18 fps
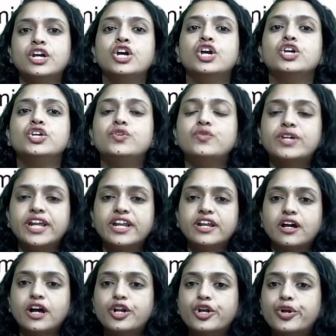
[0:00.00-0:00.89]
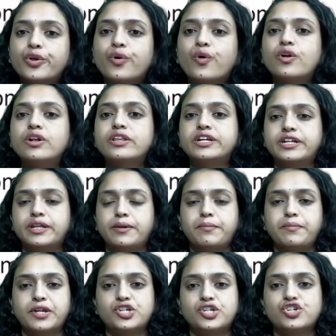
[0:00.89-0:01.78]
You can control the
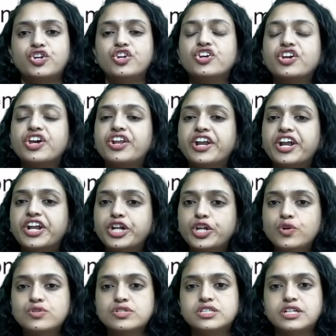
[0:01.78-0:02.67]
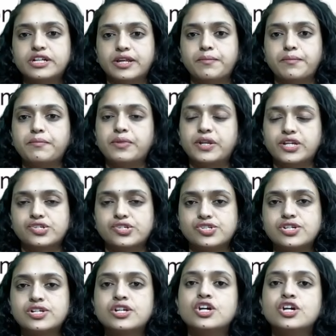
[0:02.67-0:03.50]
temperature. You can reduce the temperature